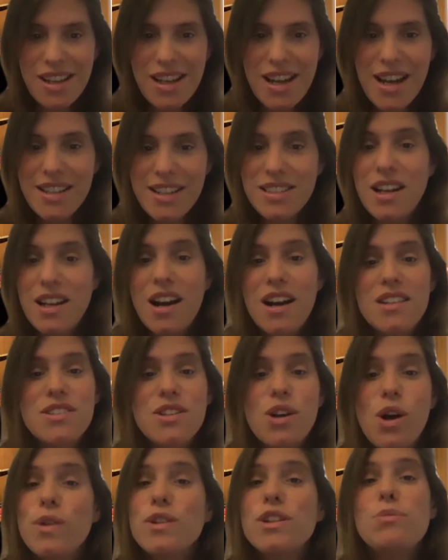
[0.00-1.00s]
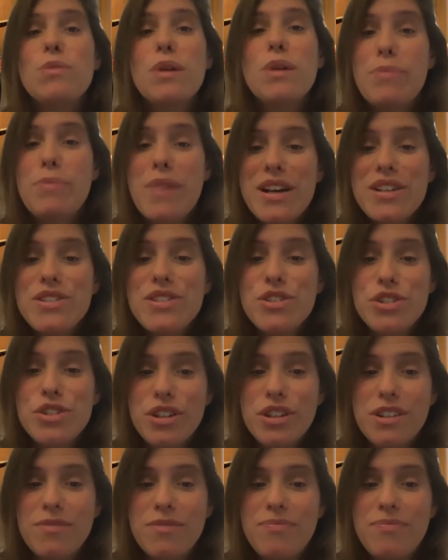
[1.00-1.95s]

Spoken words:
as God's ultimate messenger,